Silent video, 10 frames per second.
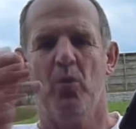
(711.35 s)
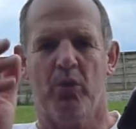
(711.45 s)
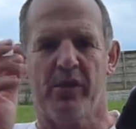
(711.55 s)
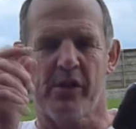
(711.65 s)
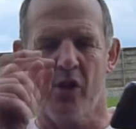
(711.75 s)

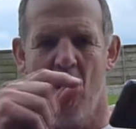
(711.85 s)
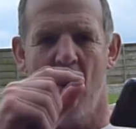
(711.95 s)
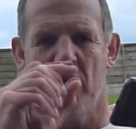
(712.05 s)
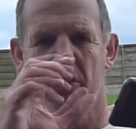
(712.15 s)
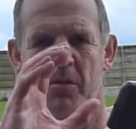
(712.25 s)
would
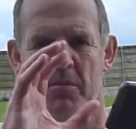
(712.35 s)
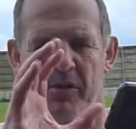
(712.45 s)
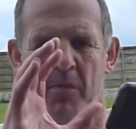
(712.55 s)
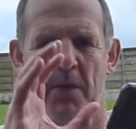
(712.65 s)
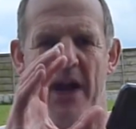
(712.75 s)
score, some,
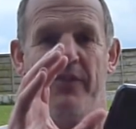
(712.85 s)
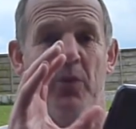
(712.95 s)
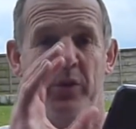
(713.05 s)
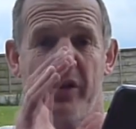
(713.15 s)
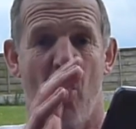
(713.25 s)
some parts of
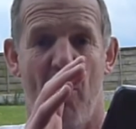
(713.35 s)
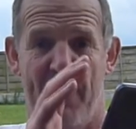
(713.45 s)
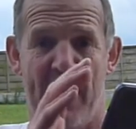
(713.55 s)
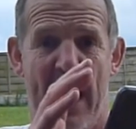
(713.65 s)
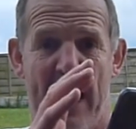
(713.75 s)
it would score
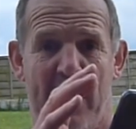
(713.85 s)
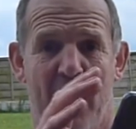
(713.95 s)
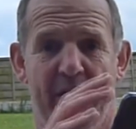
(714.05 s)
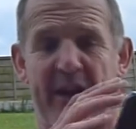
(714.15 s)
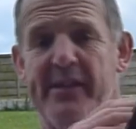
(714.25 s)
very highly
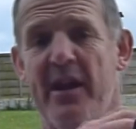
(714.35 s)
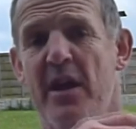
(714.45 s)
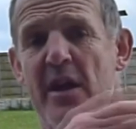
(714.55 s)
on this.